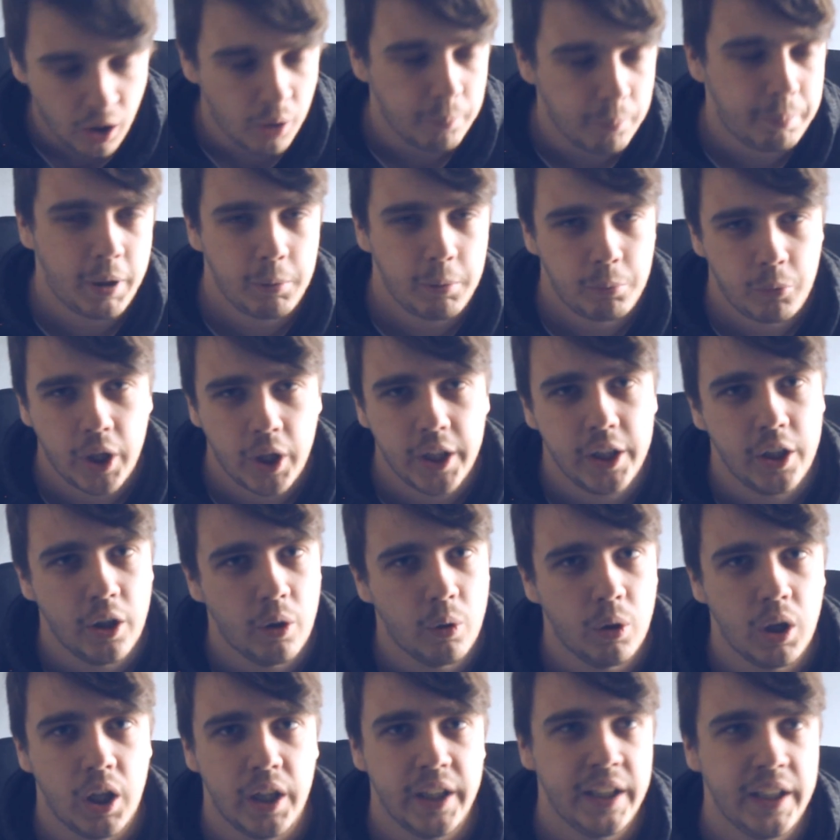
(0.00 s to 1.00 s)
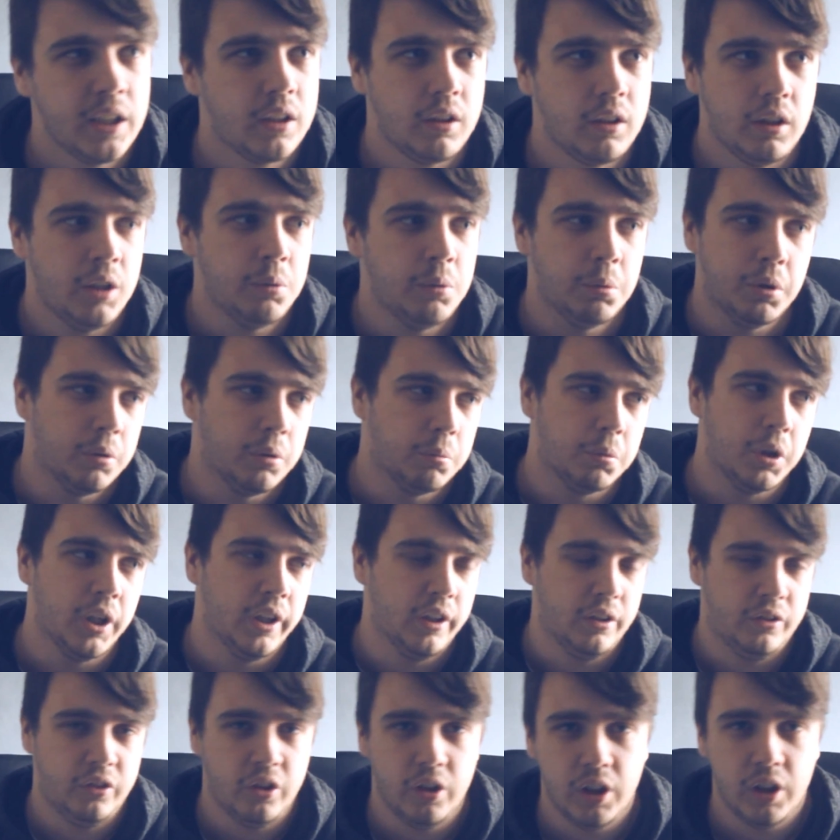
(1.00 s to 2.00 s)
oh, Pep Guardiola, he would have
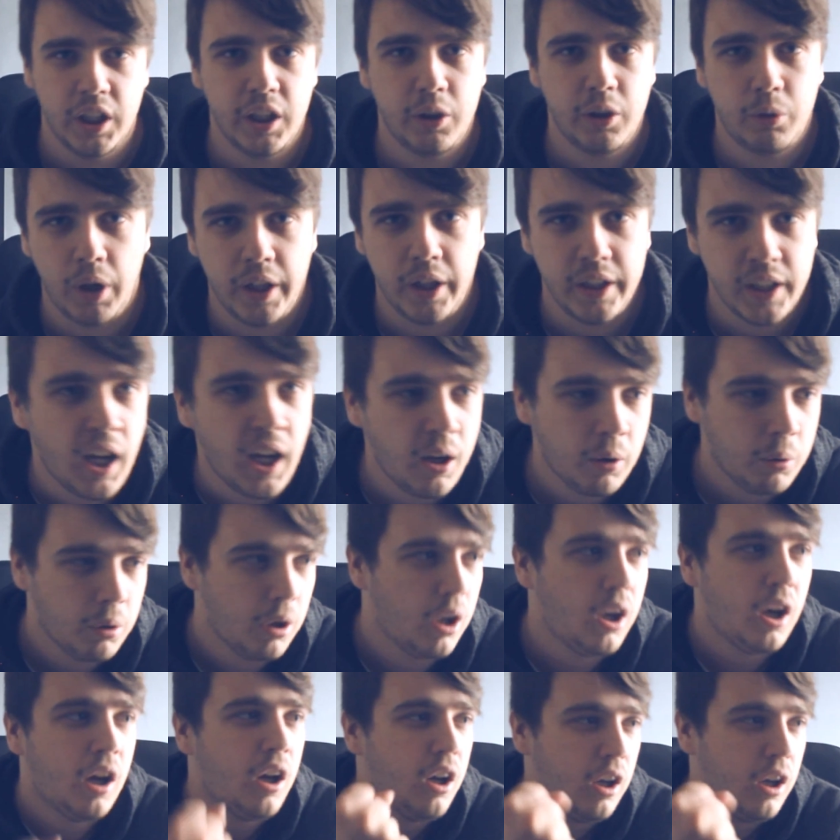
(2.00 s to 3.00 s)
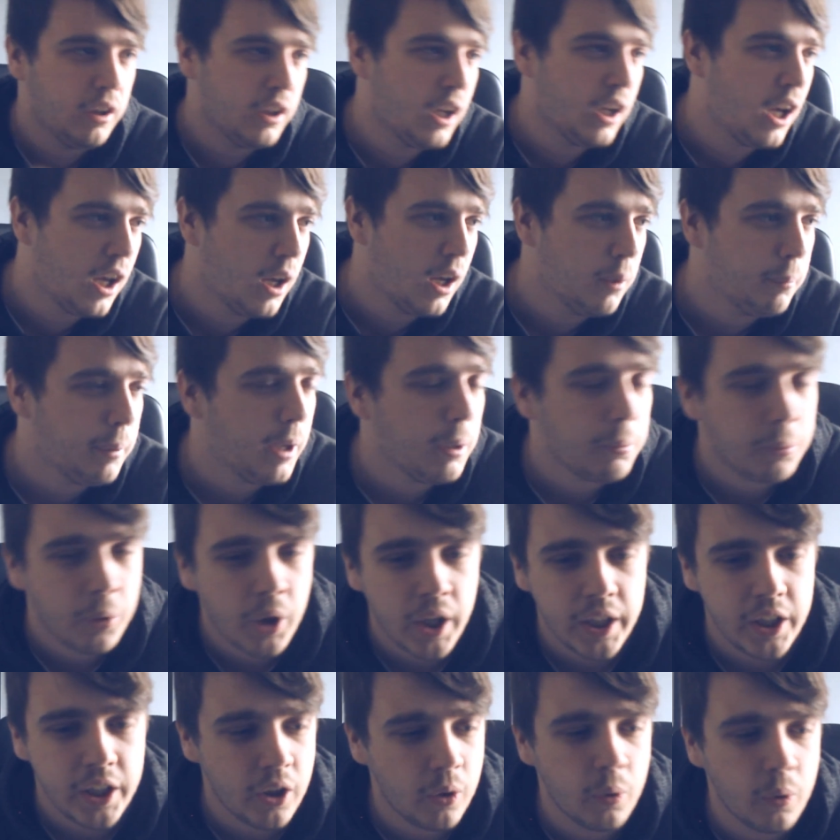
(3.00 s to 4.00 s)
won us a league right now. Ah, yeah, Pep
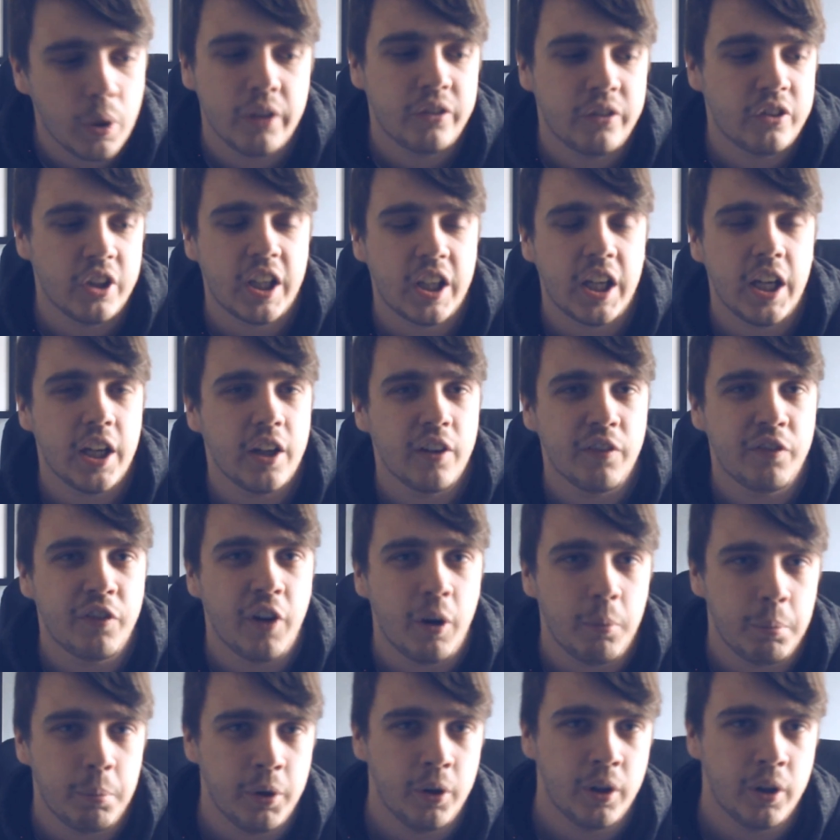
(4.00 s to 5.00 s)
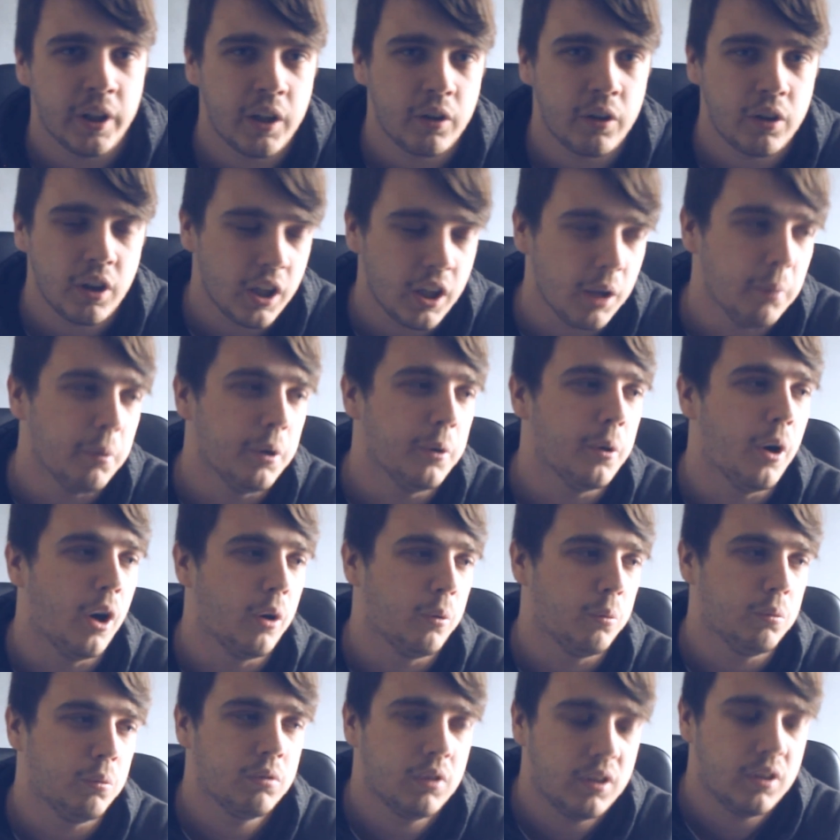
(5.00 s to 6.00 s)
Guardiola's the king of football. Now, don't get me
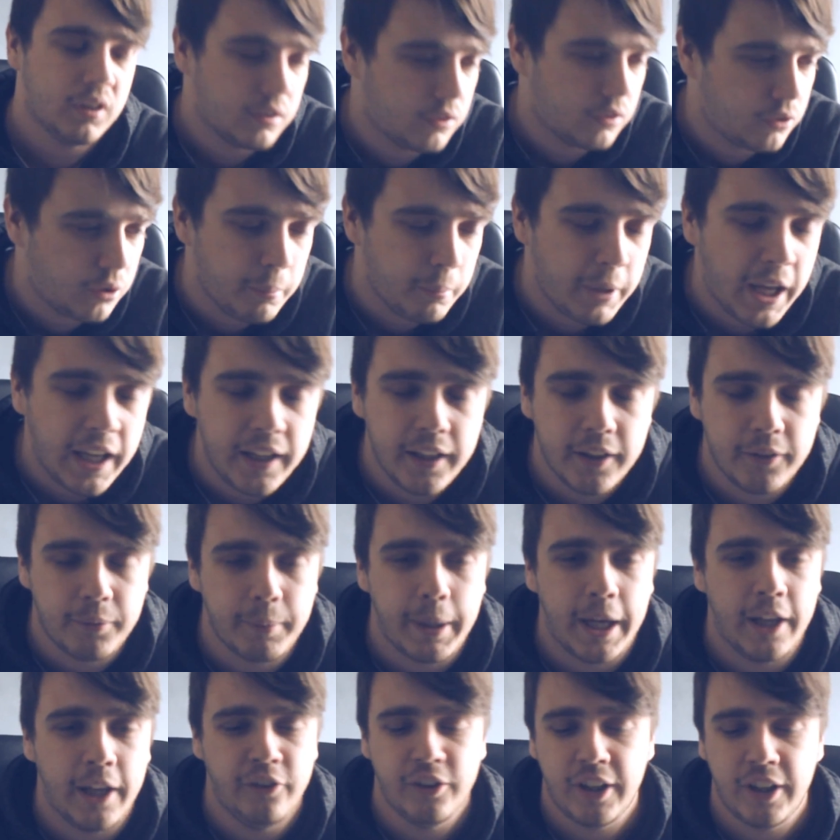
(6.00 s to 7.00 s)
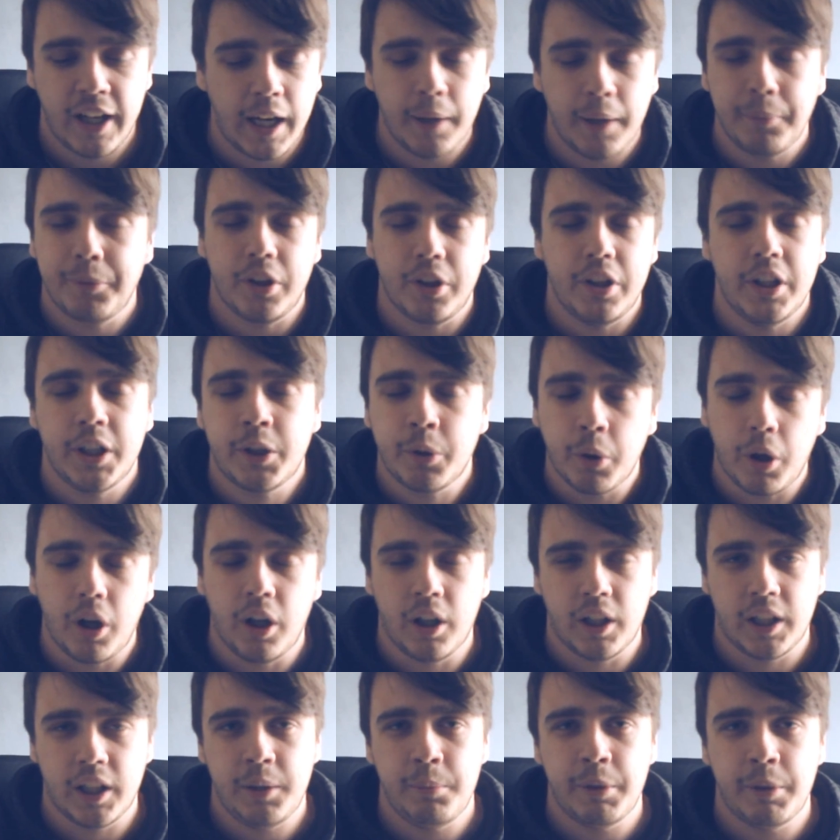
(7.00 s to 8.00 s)
wrong, tremendous manager, absolutely
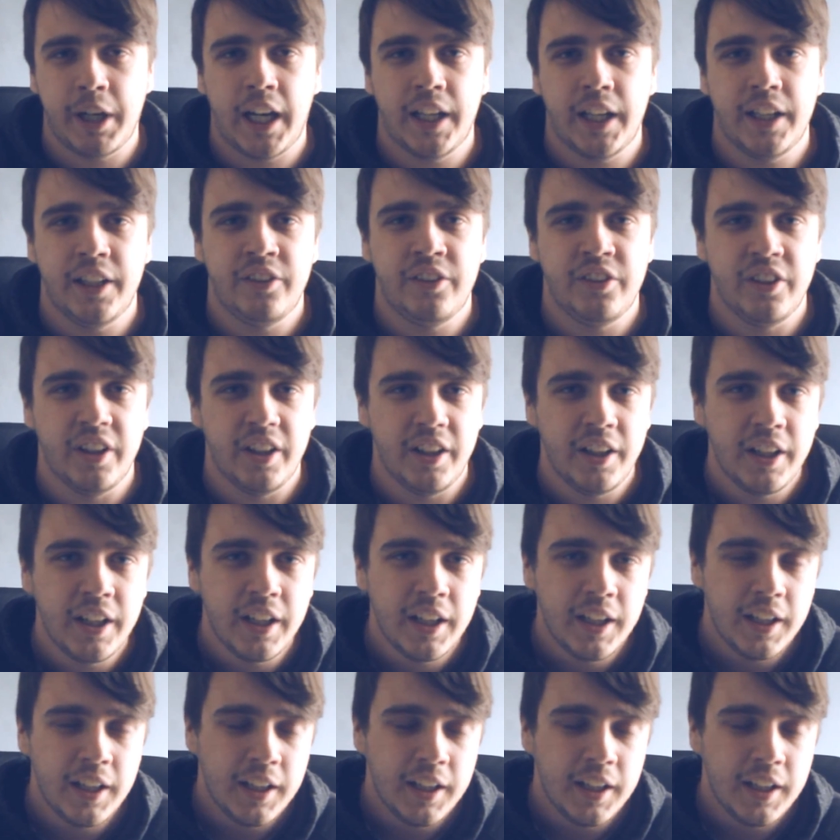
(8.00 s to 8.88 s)
quality manager.